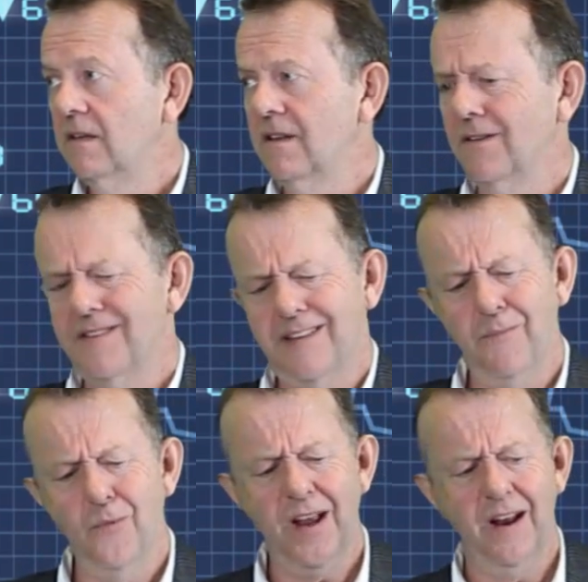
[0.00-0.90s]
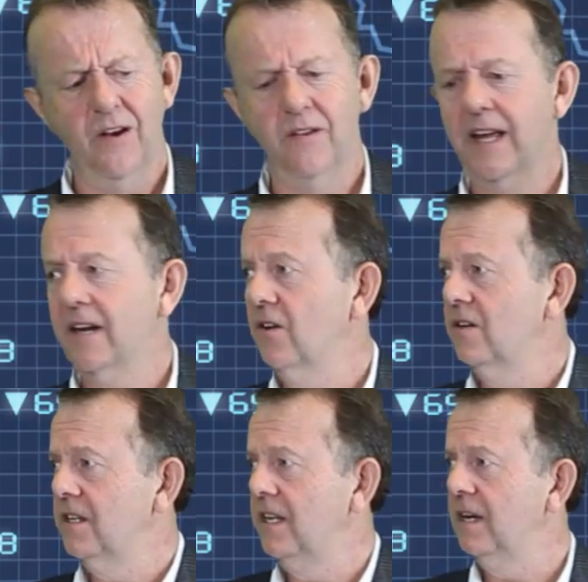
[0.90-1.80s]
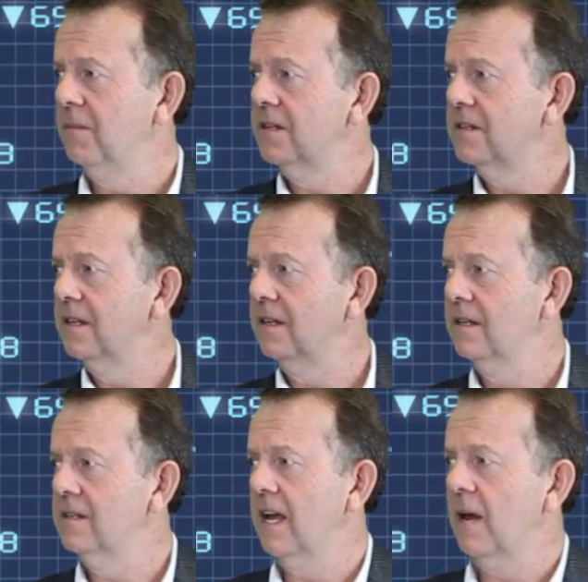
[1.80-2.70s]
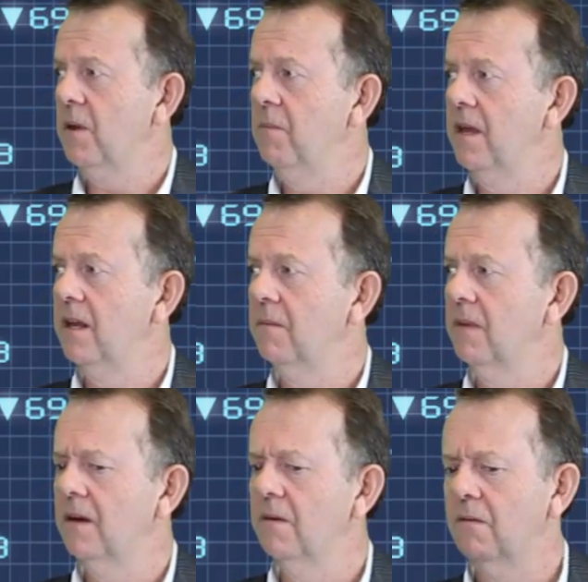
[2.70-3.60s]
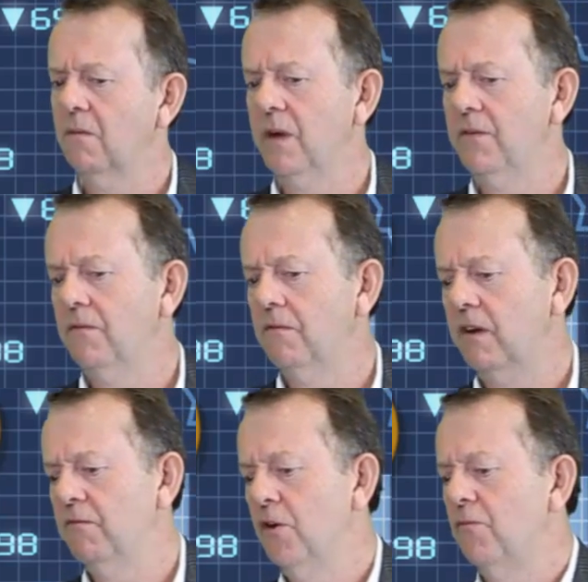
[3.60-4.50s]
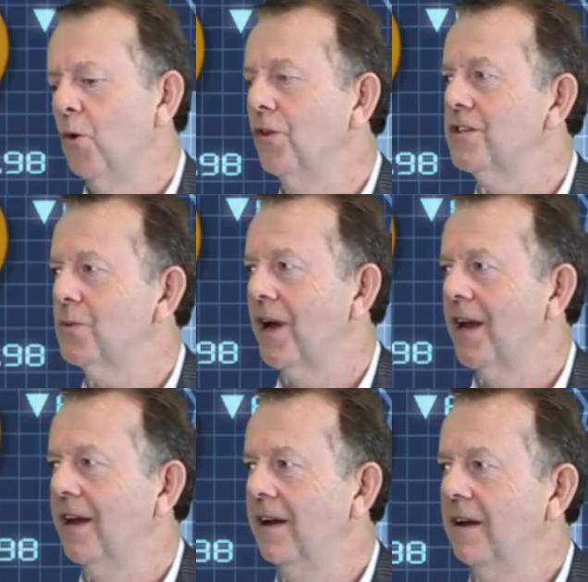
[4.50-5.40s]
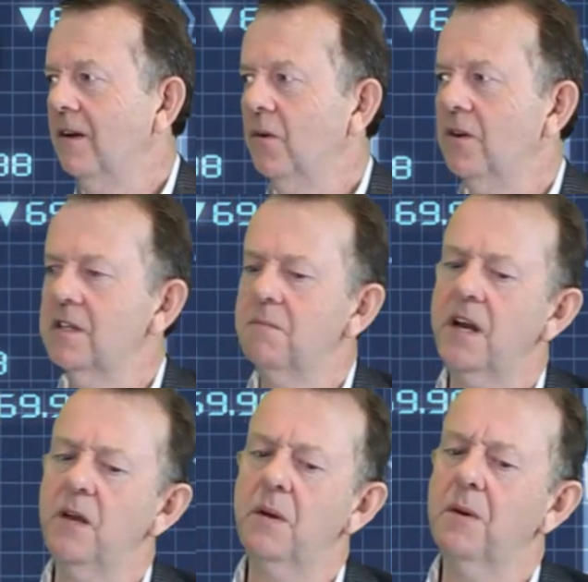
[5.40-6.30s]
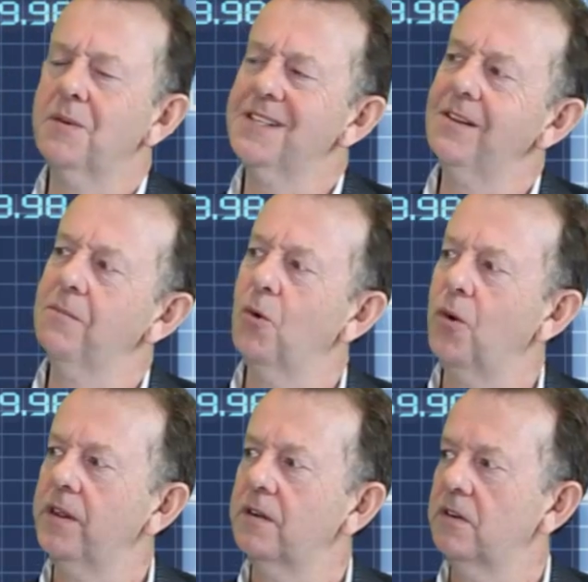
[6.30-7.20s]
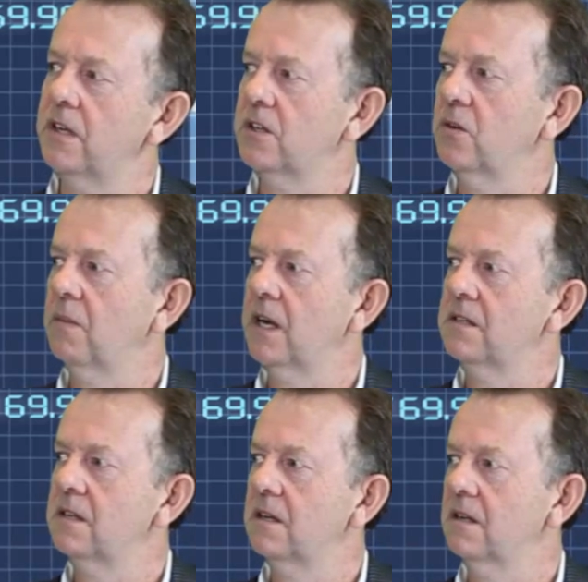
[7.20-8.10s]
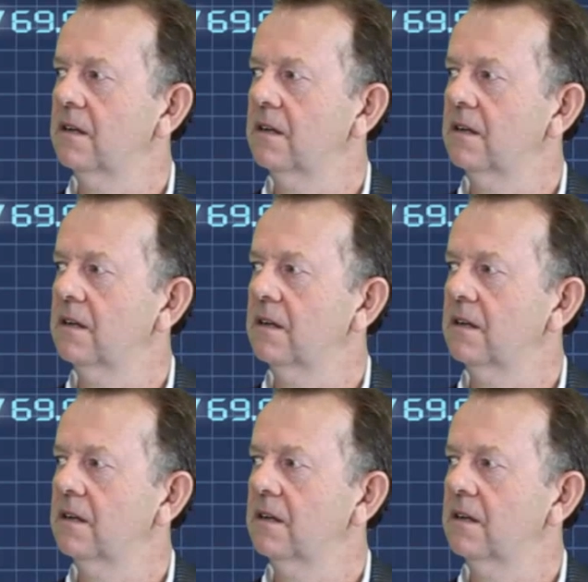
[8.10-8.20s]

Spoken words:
So somewhere along that continuum is the happy medium. And we've moved more this way, whereas at MoneyWeb I was still more in the traditional mindset.